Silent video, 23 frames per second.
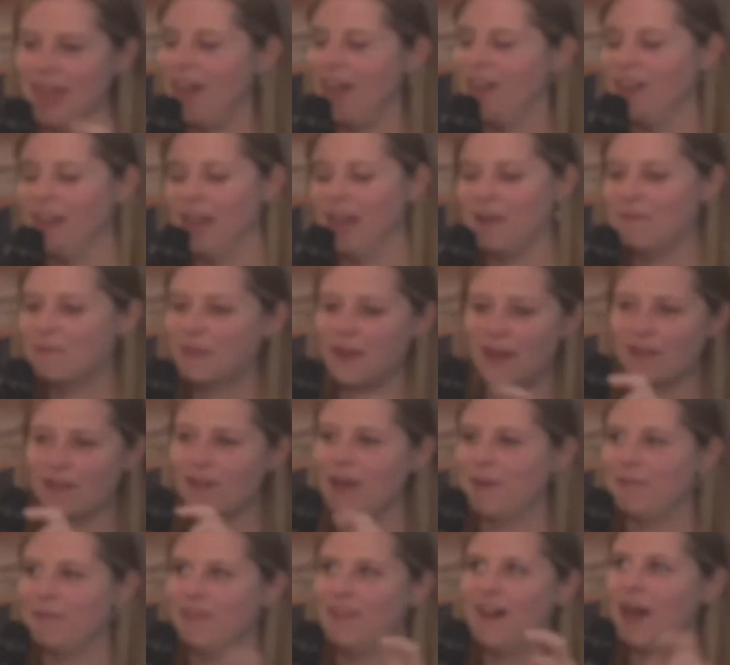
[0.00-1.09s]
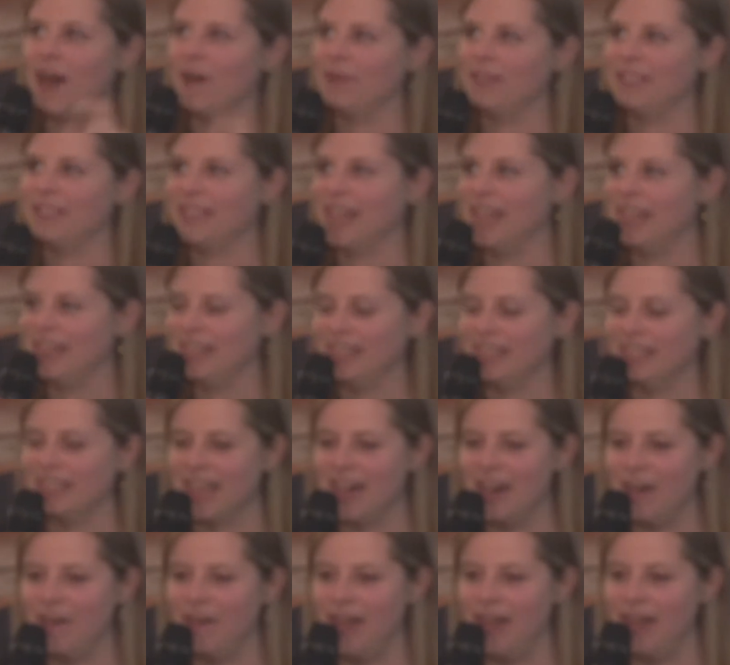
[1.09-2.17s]
I don't know, program of how we set things
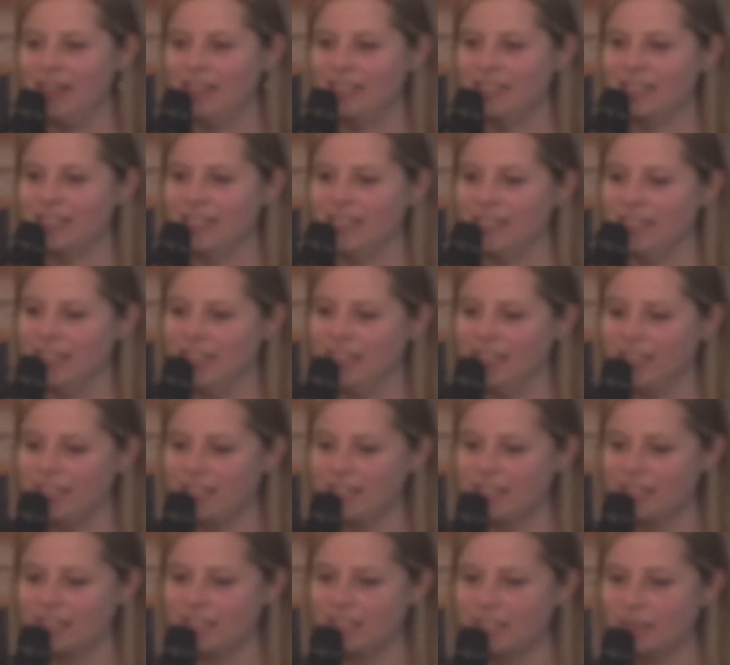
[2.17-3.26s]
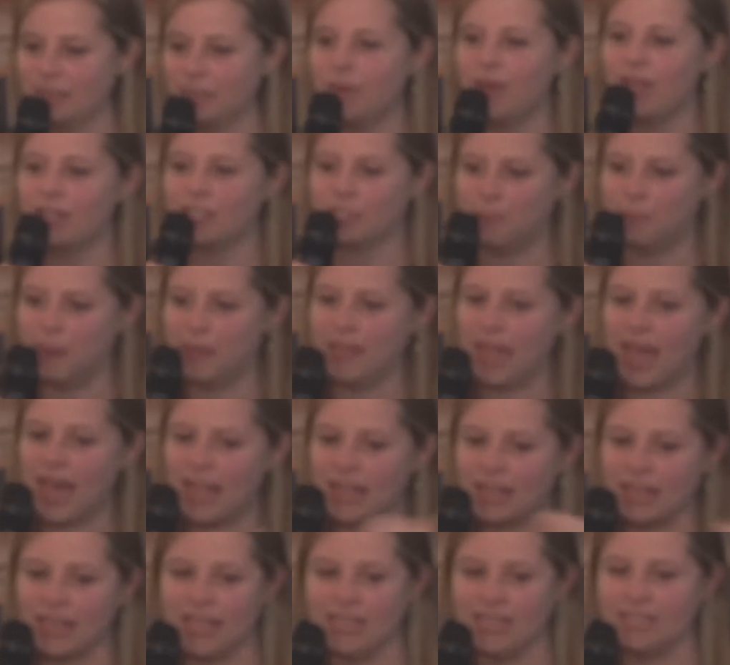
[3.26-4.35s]
out, and to worship it
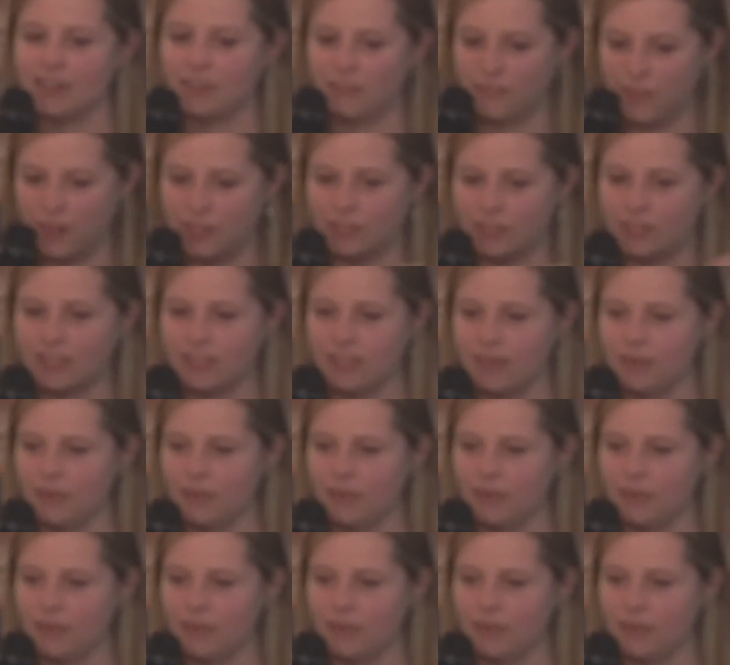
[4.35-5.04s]
at a different